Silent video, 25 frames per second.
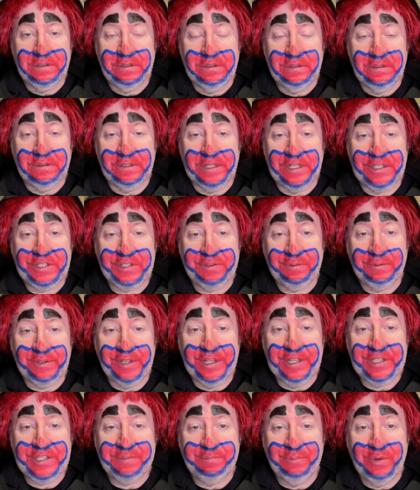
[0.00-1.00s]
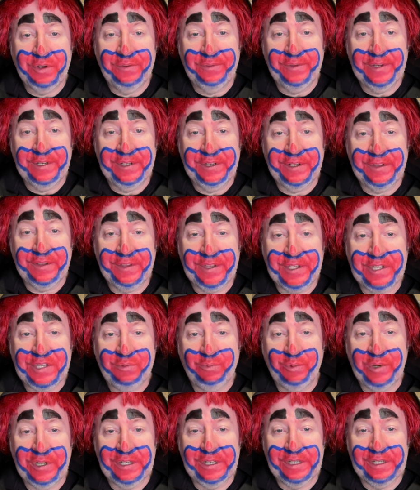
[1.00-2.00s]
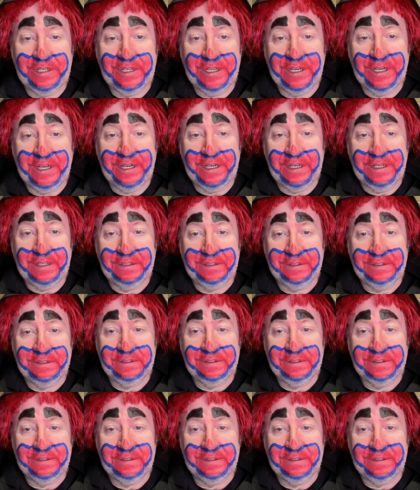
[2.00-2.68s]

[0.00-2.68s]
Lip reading: let's move into this one.